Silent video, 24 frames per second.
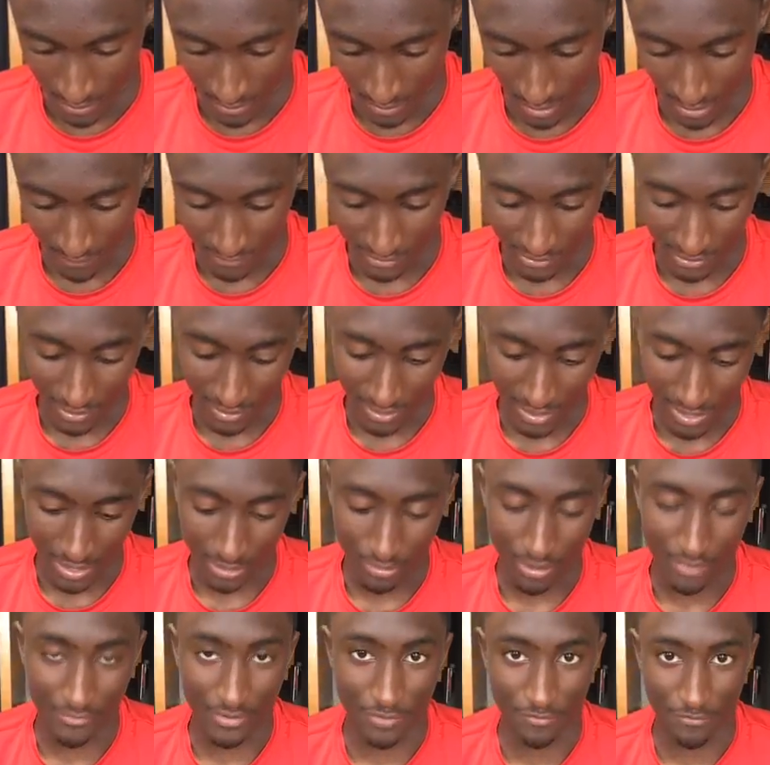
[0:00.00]
Obviously, I don't
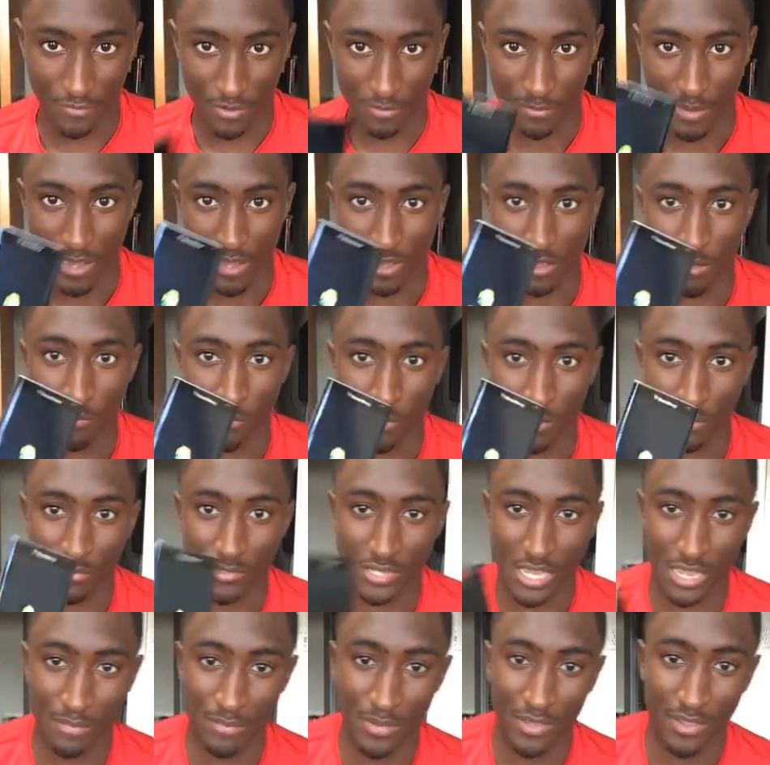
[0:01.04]
have any feedback on what I'm
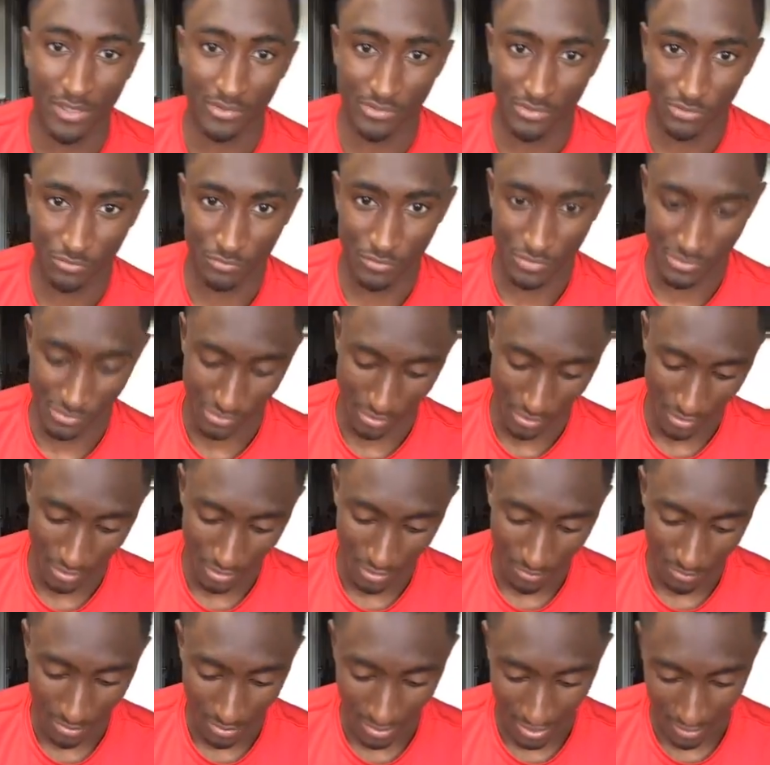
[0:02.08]
typing because it's
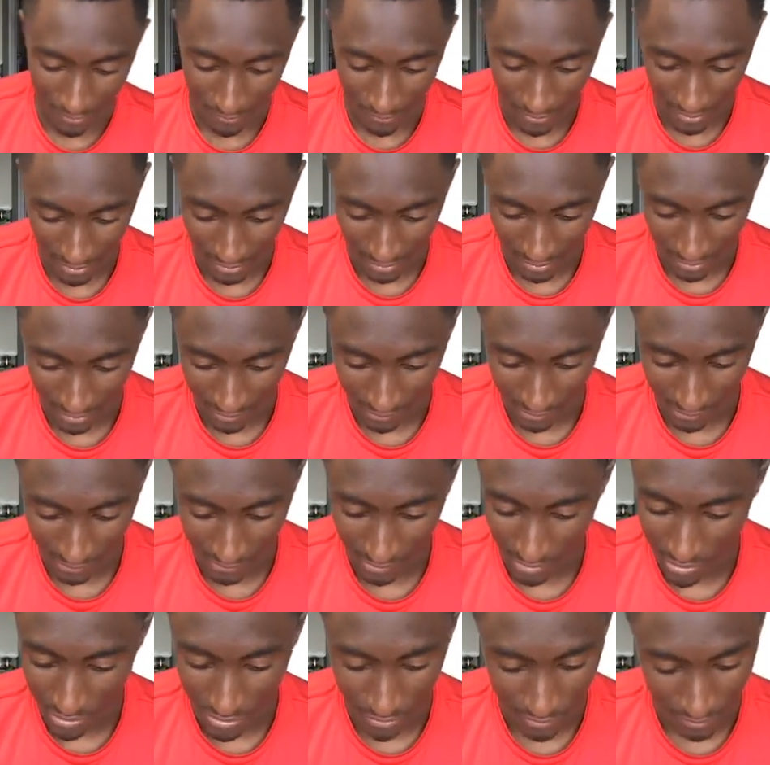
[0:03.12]
restarting, but I feel like this is
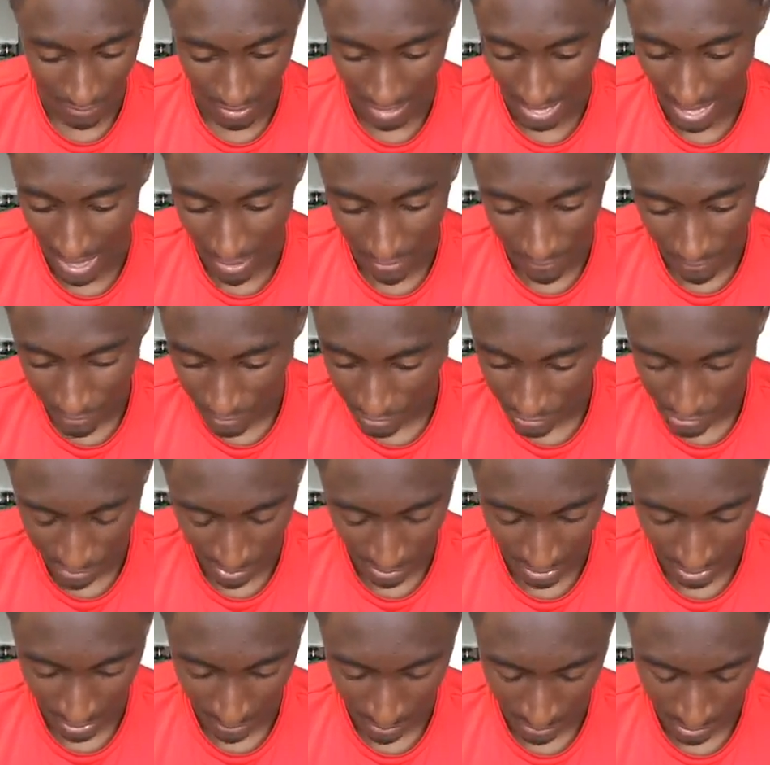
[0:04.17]
an average
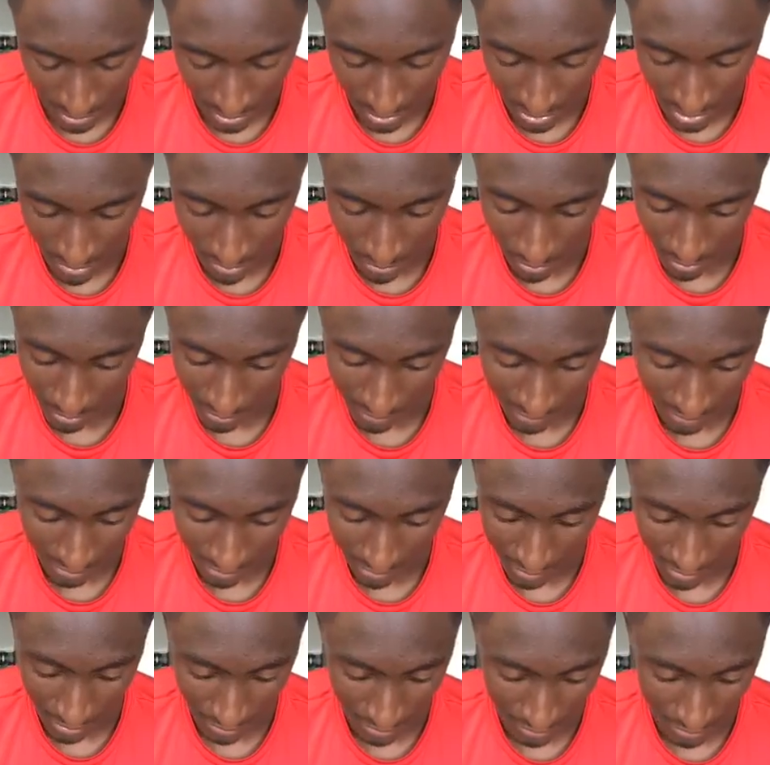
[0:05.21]
BlackBerry keyboard. It's
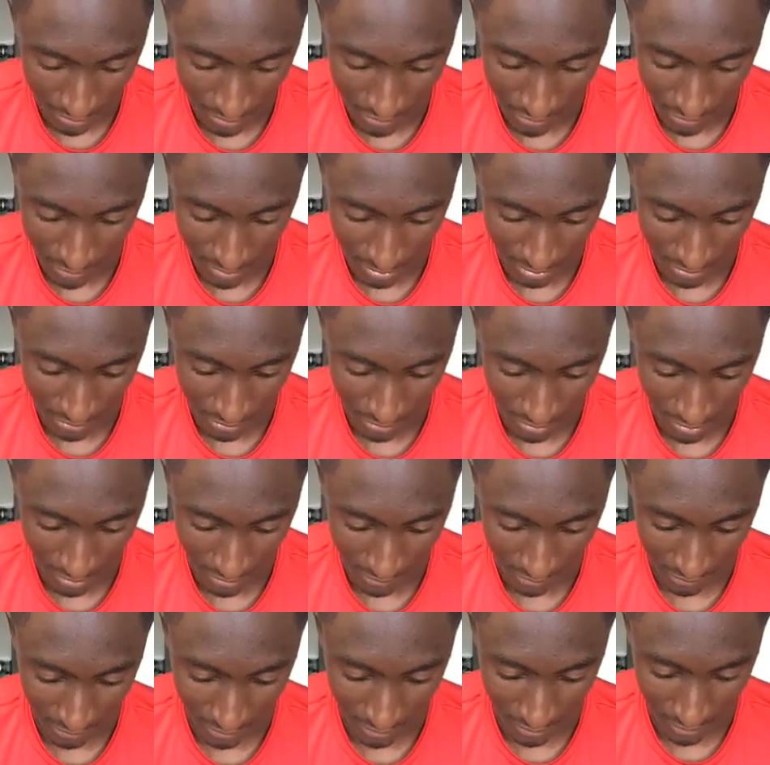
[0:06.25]
nothing too special,
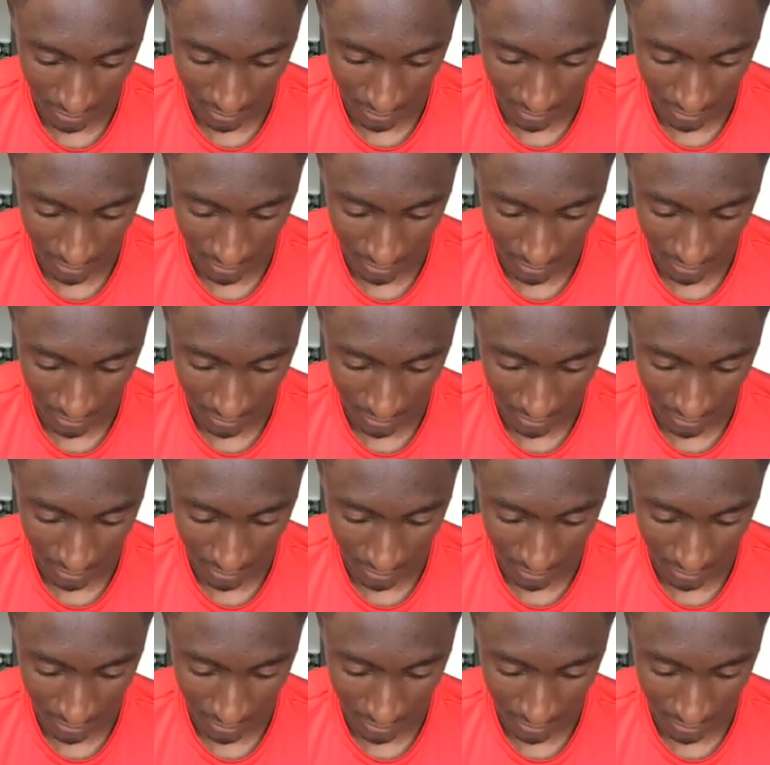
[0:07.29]
honestly.